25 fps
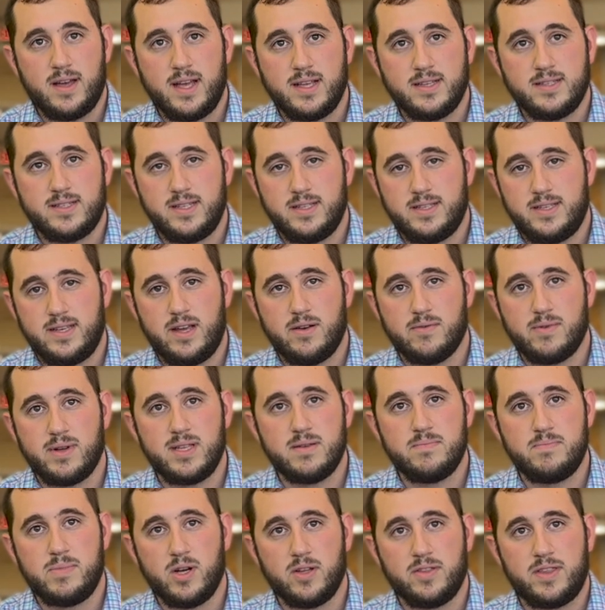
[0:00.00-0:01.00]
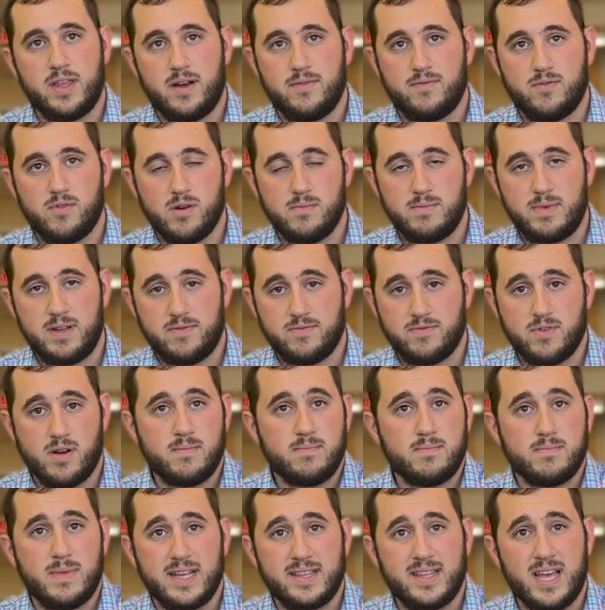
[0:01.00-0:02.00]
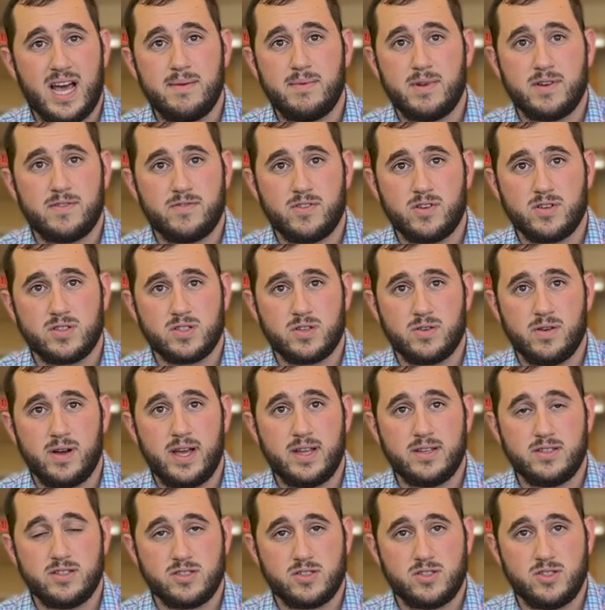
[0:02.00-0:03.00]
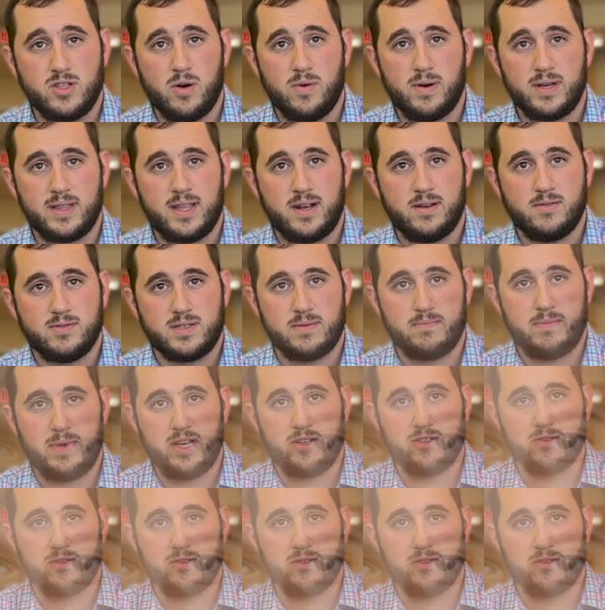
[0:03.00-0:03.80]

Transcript: And CTA really built that for me from my time in first grade, just knowing that it was a major